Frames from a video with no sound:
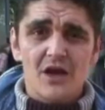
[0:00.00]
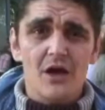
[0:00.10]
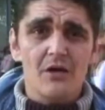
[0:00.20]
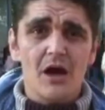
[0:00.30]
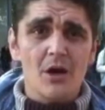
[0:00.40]
I
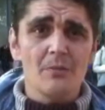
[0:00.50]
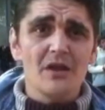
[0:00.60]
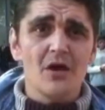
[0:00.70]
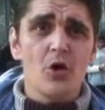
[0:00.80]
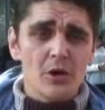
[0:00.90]
don't, I don't
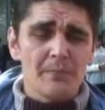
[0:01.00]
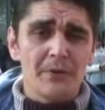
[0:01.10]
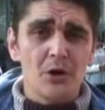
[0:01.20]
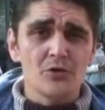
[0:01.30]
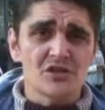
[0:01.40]
believe all the
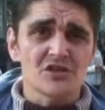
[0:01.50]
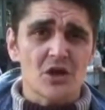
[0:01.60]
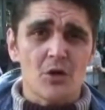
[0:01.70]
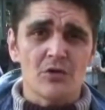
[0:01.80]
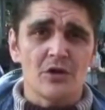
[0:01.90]
pollution's
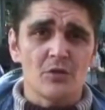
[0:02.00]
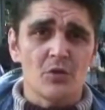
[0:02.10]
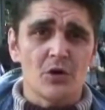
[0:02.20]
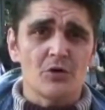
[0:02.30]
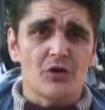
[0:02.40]
going in the
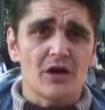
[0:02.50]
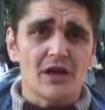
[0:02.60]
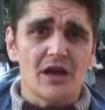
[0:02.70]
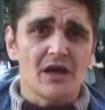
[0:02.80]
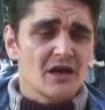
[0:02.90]
world right
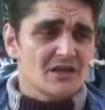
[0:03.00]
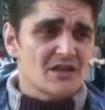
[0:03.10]
yet.